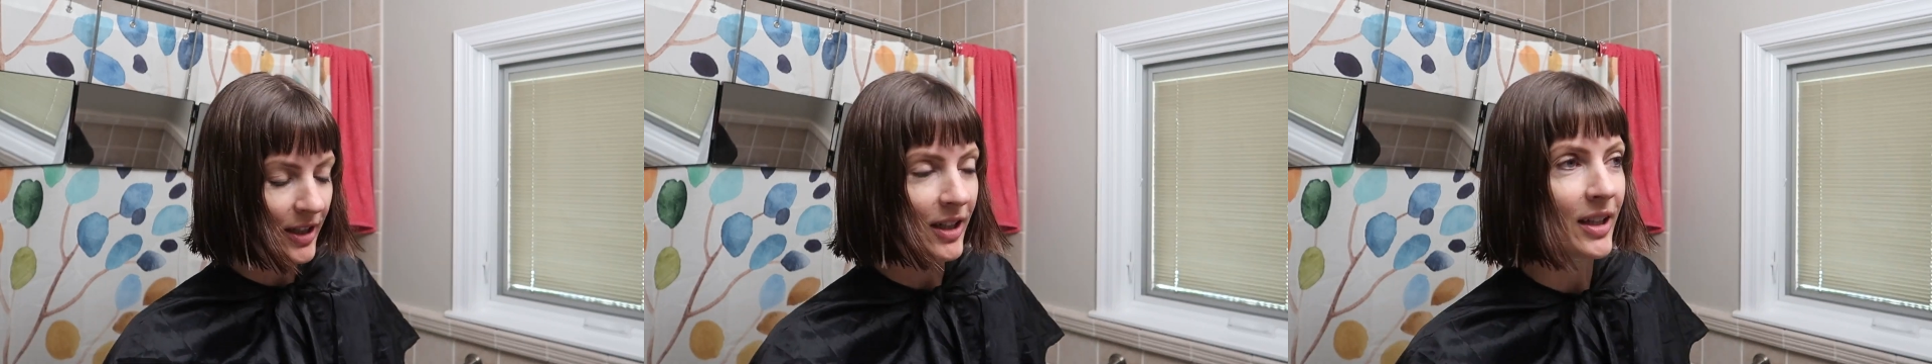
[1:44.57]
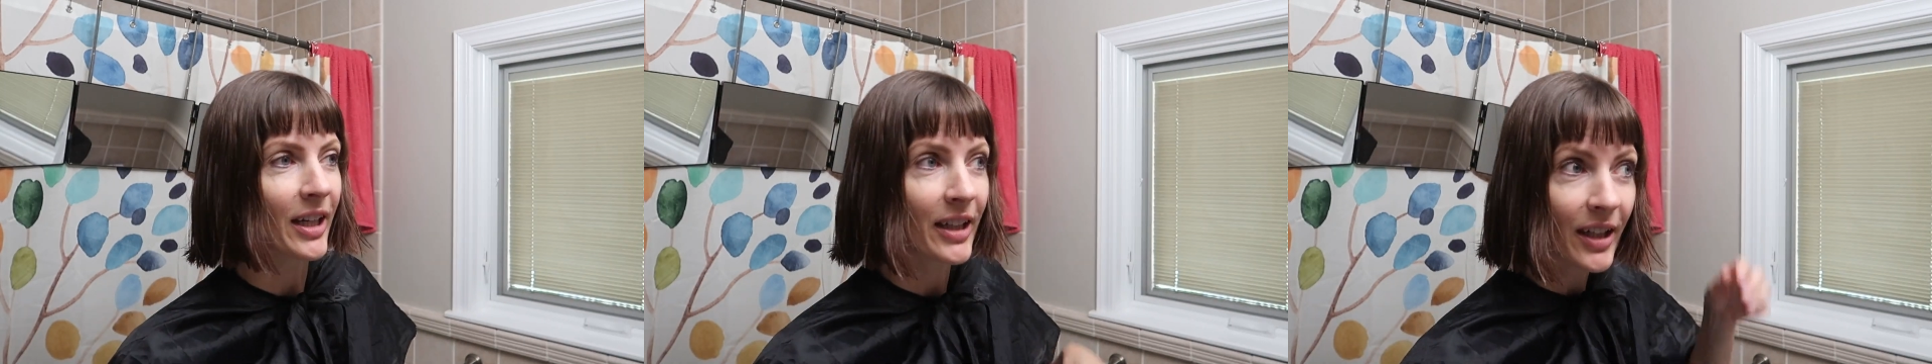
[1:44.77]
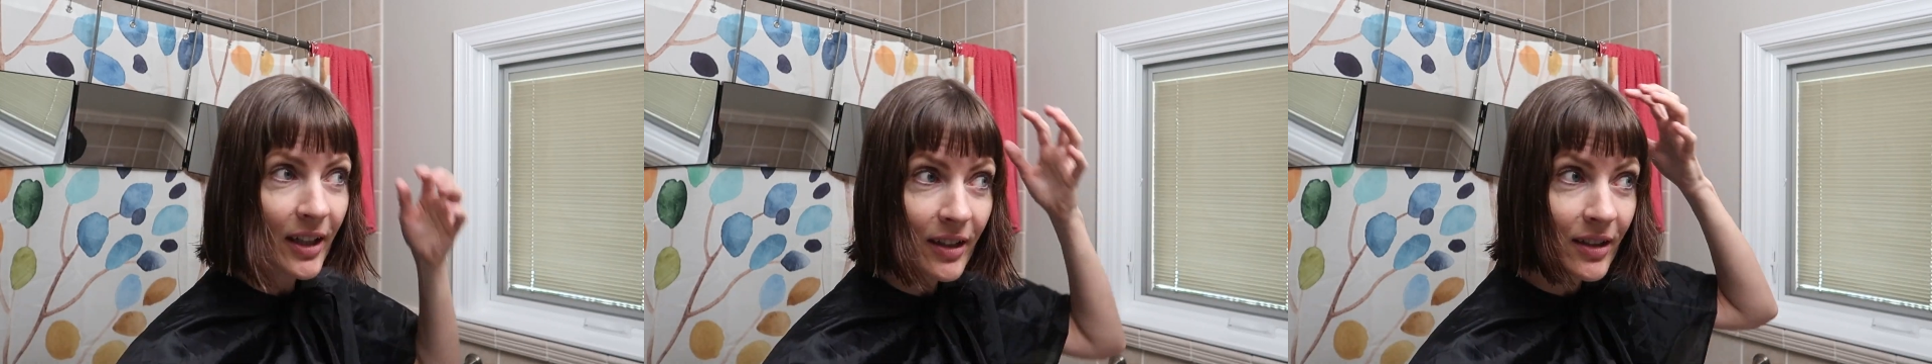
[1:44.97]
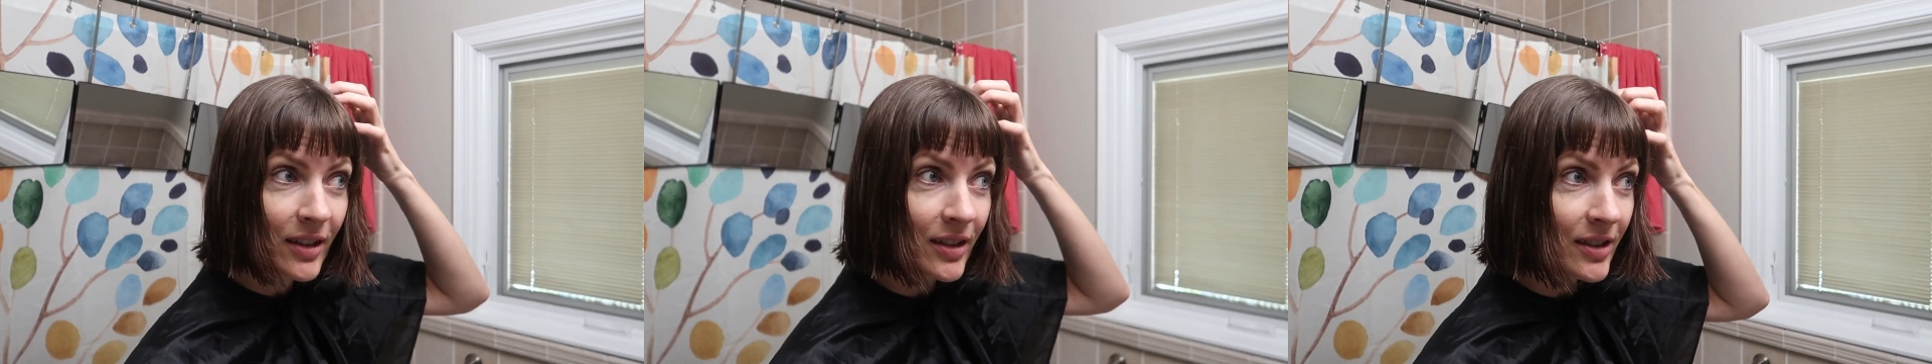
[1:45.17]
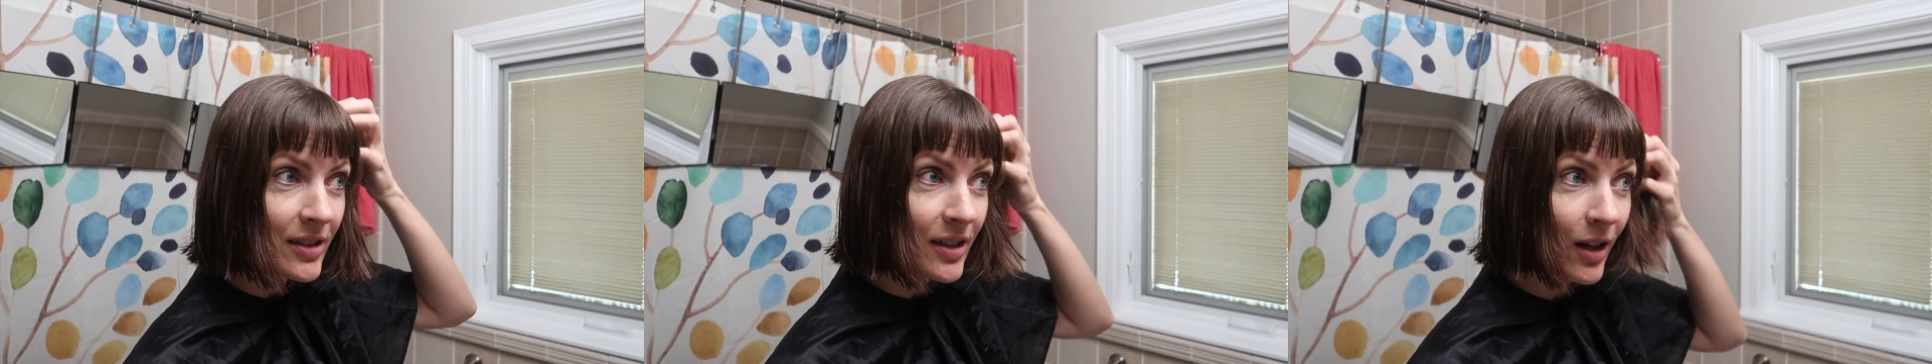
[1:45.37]
not like it.
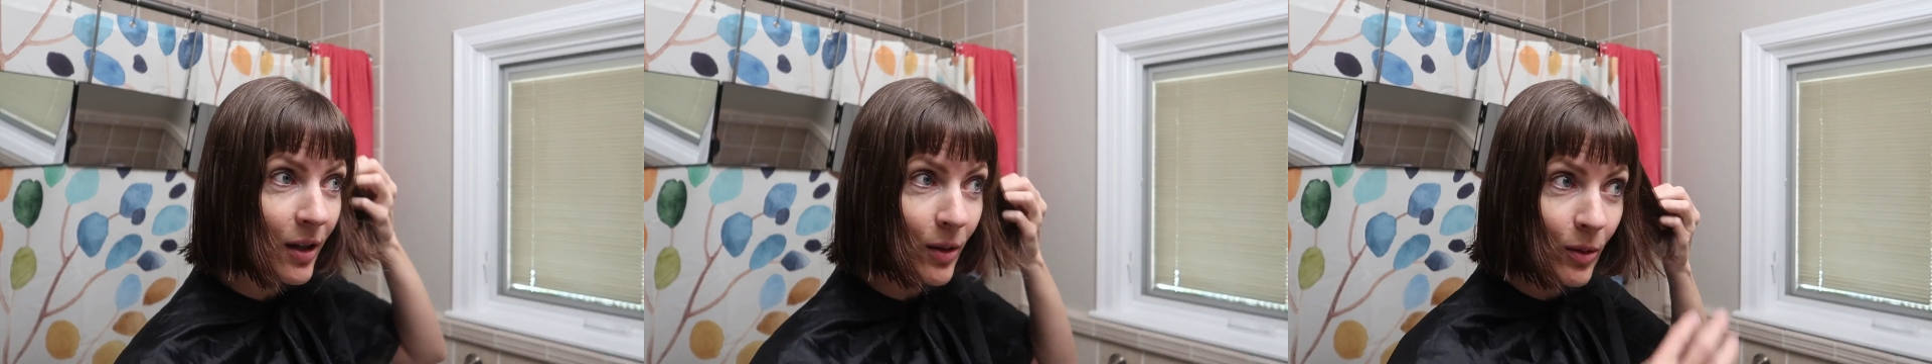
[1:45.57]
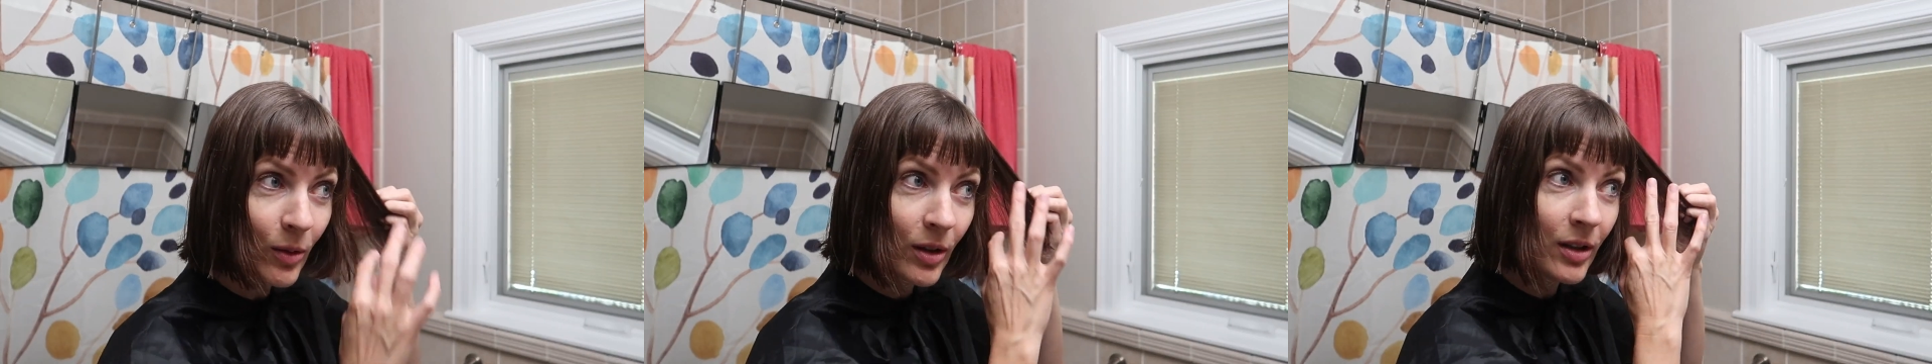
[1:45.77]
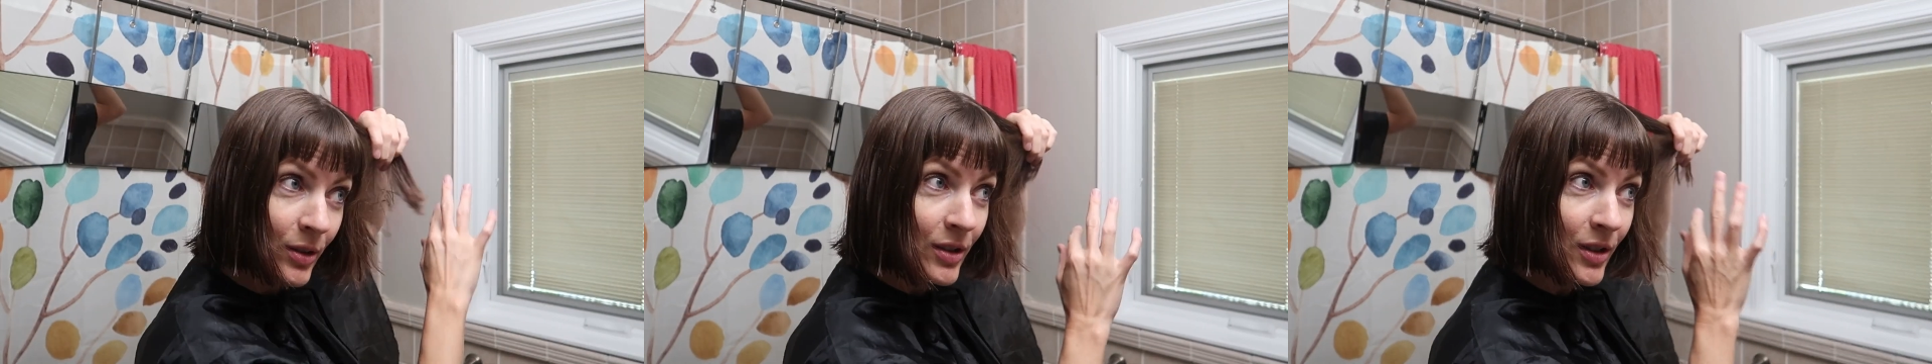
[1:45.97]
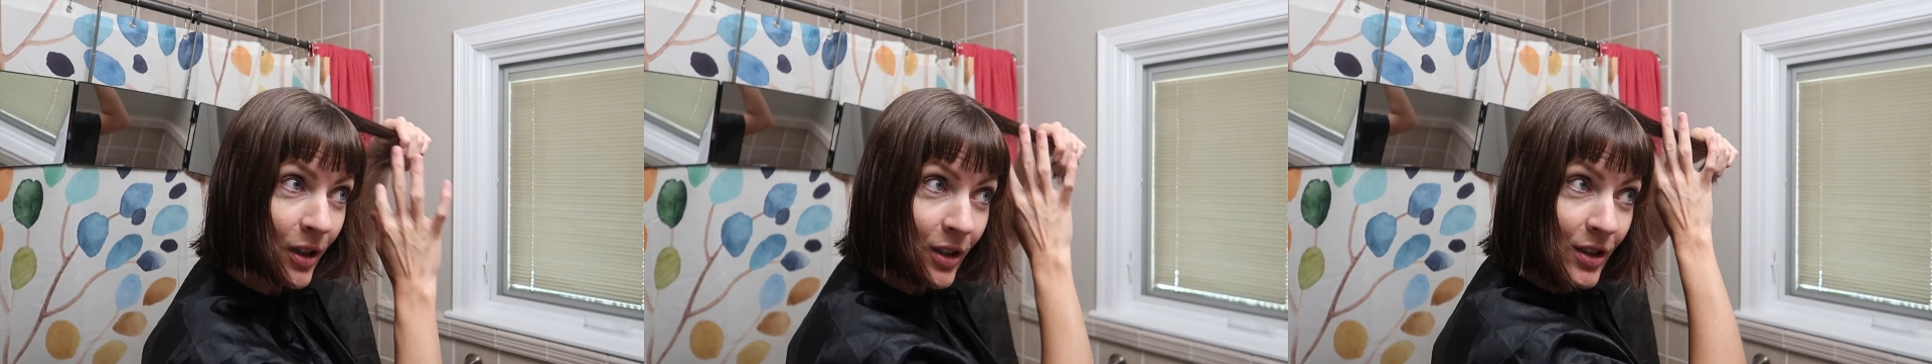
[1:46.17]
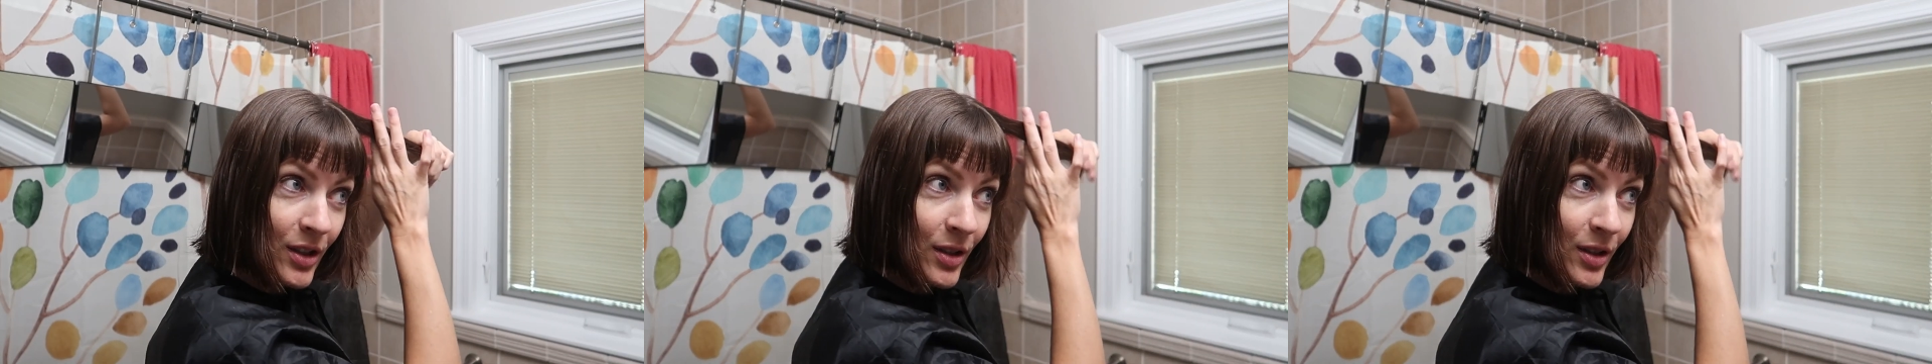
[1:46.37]
So we'll start